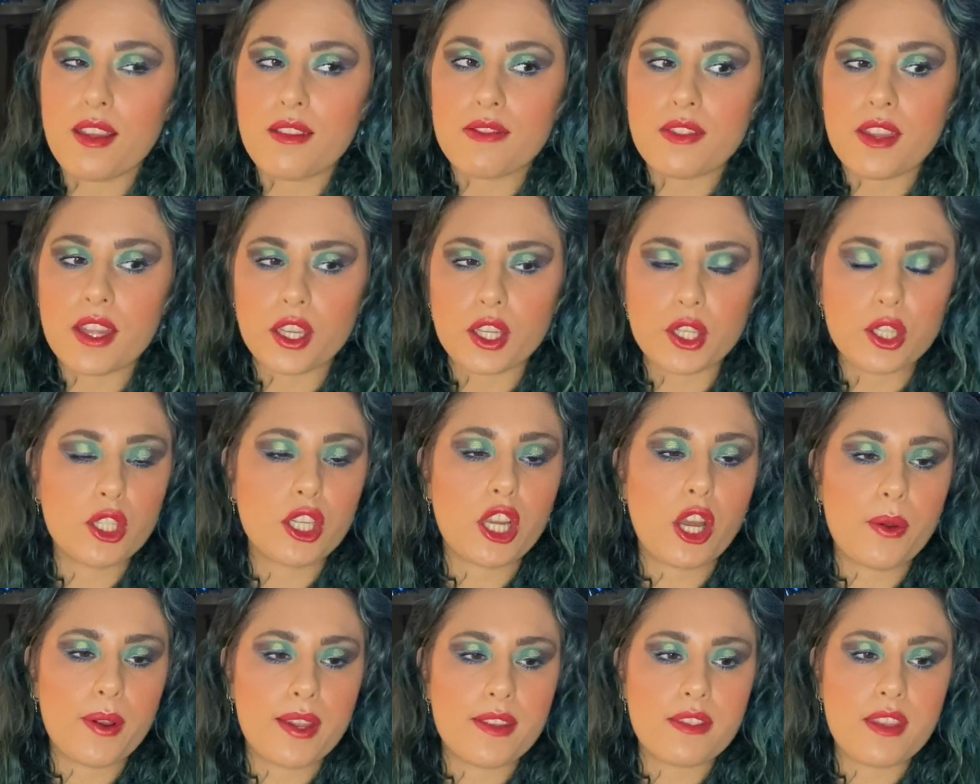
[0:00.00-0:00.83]
They're gonna
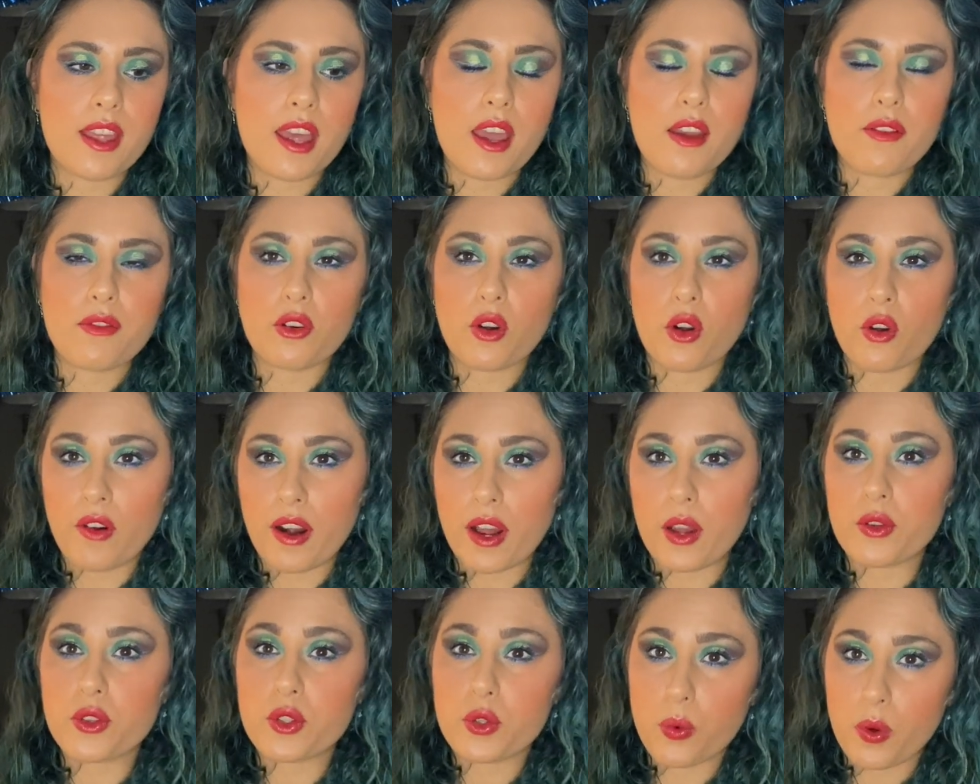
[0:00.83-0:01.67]
go in there for
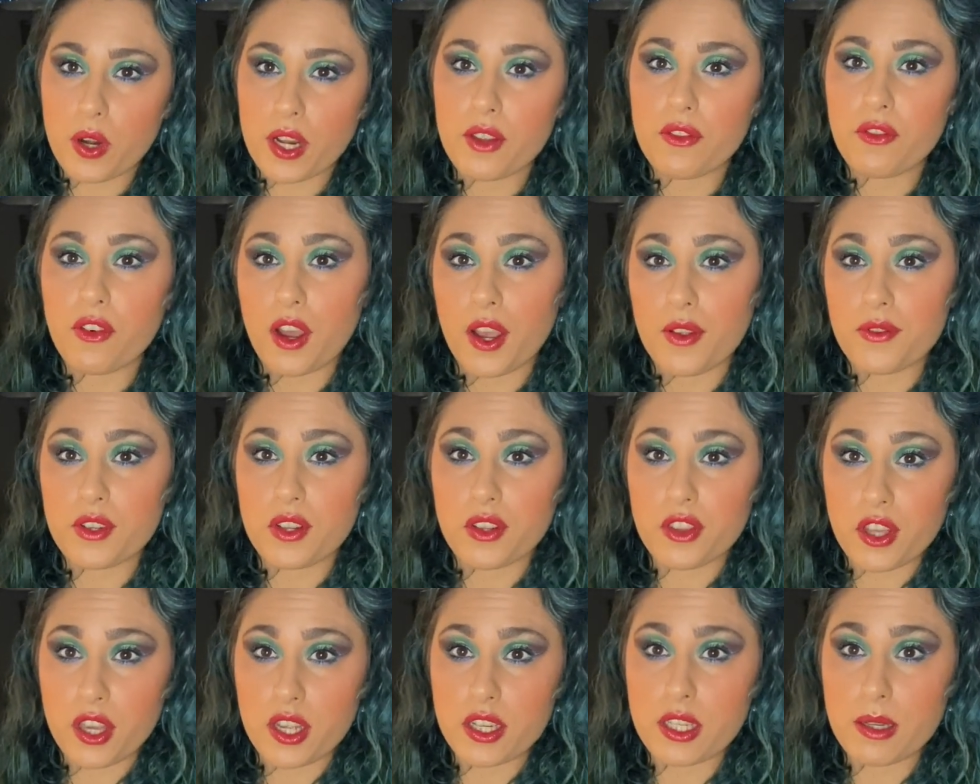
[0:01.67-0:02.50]
around 25 to
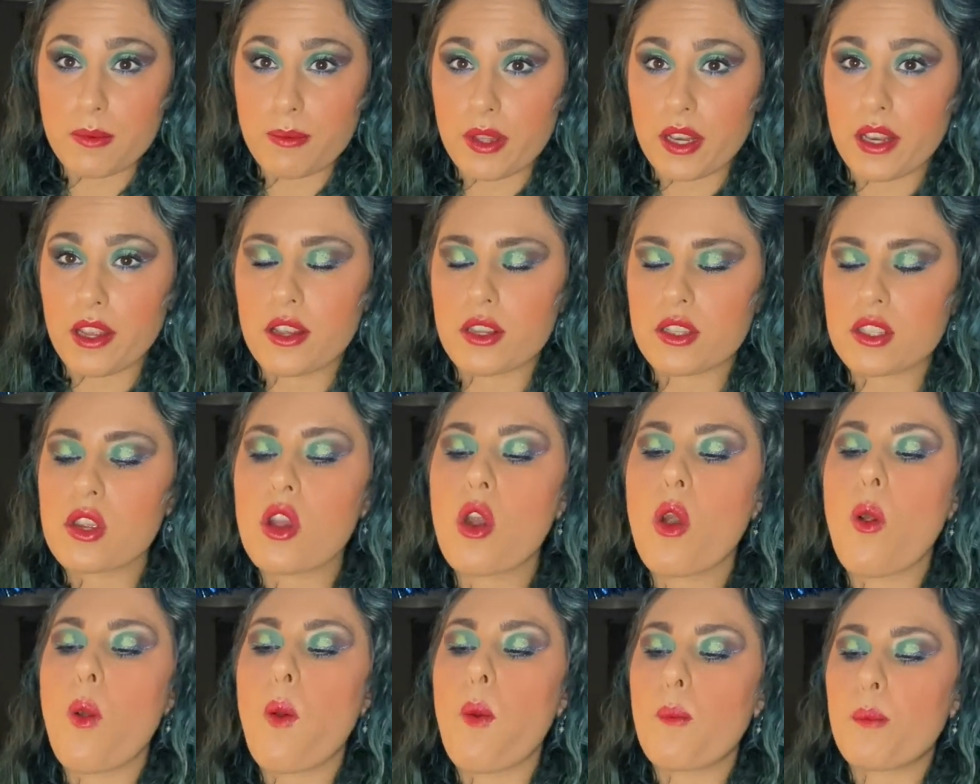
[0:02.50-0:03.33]
30 minutes,
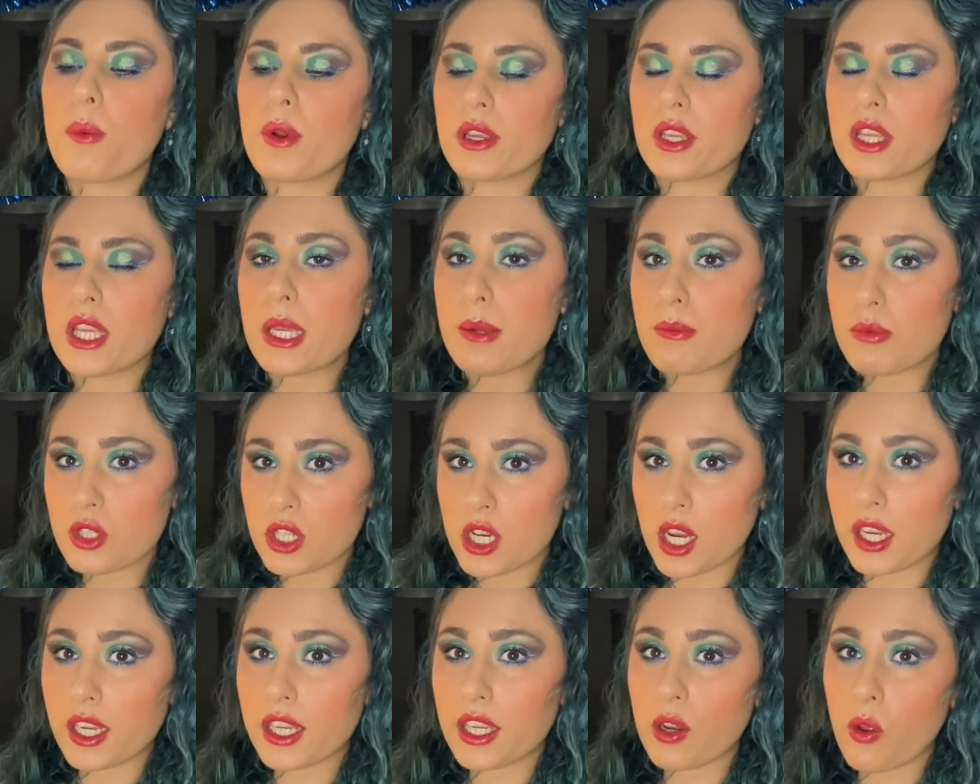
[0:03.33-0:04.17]
but keep
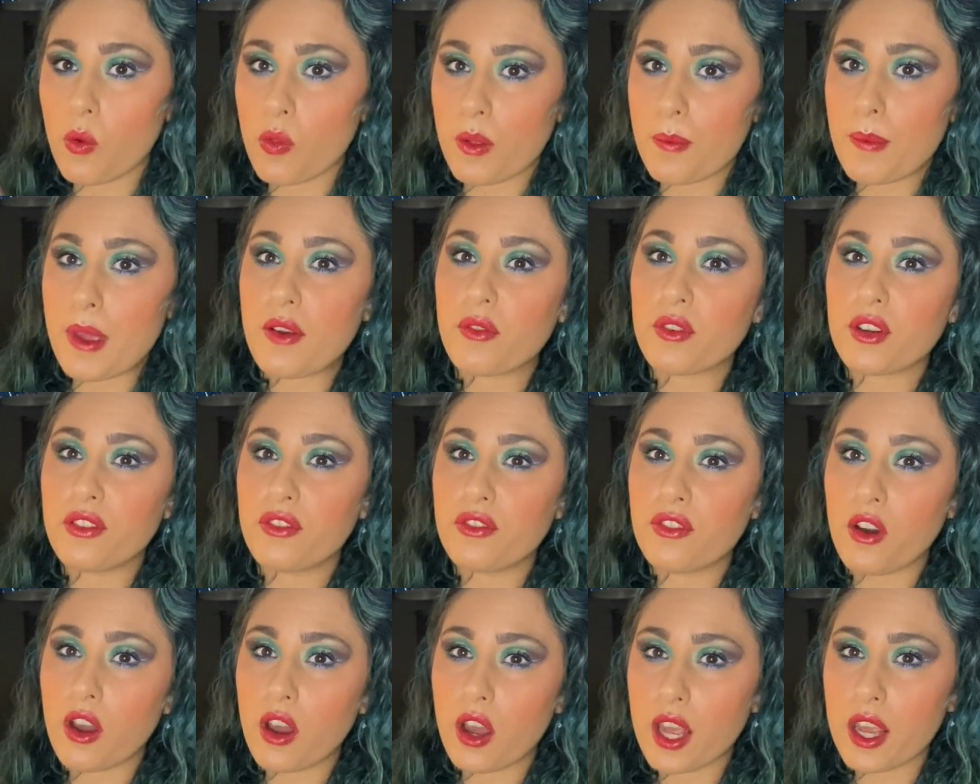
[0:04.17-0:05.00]
checking on them every
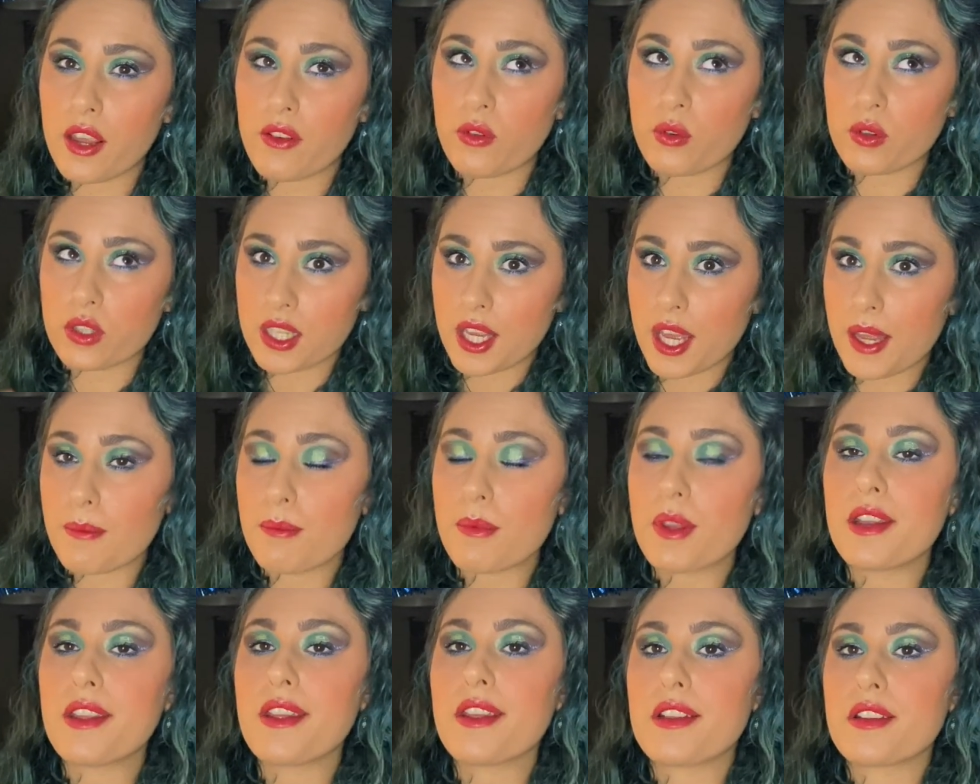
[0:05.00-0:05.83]
five or 10
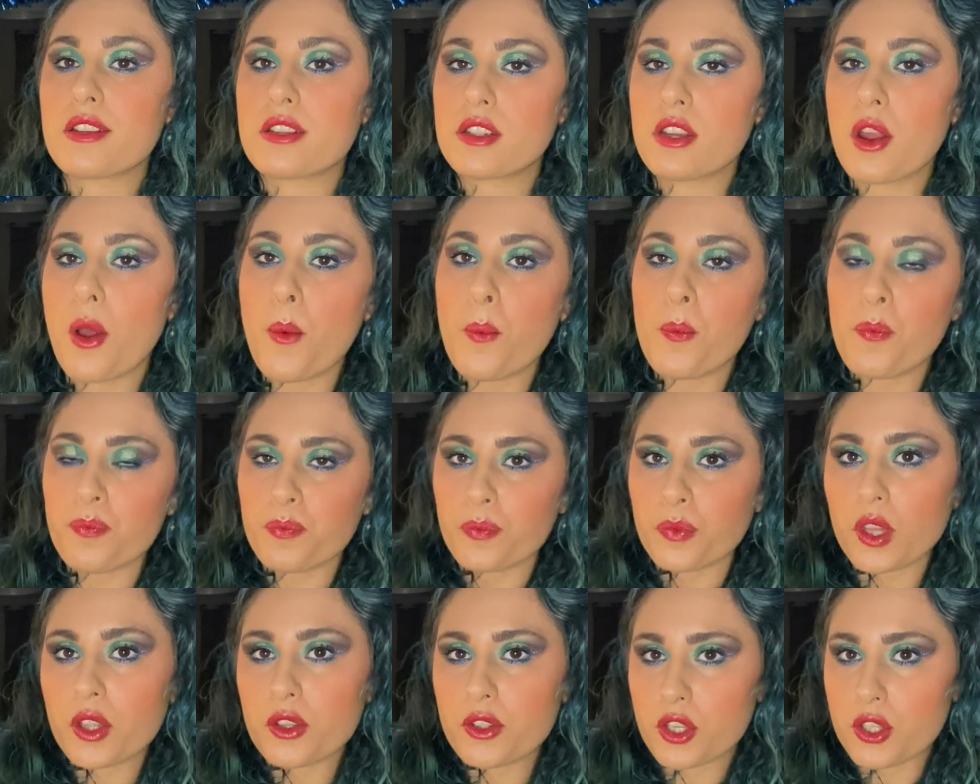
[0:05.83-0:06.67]
minutes
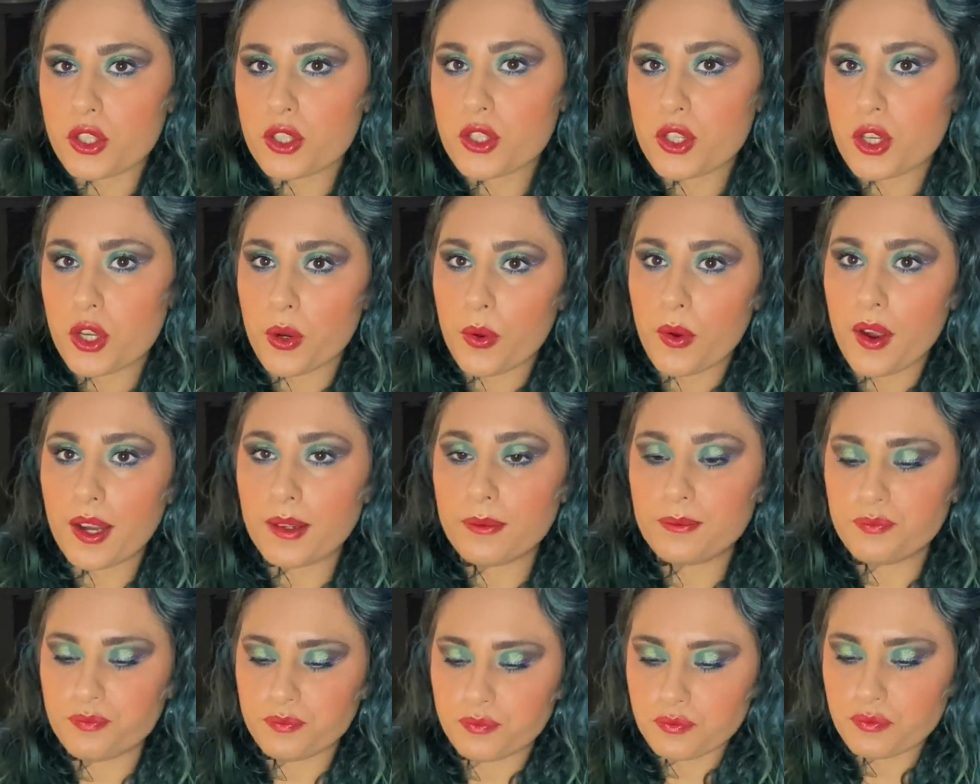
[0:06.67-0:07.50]
just to
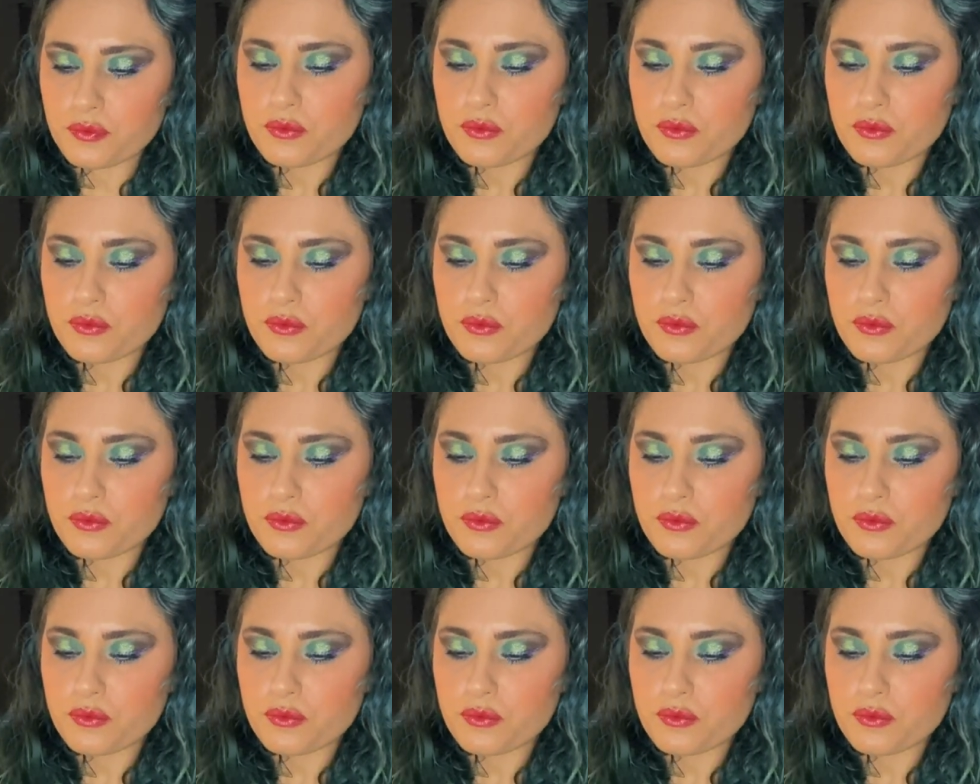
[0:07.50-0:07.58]
um,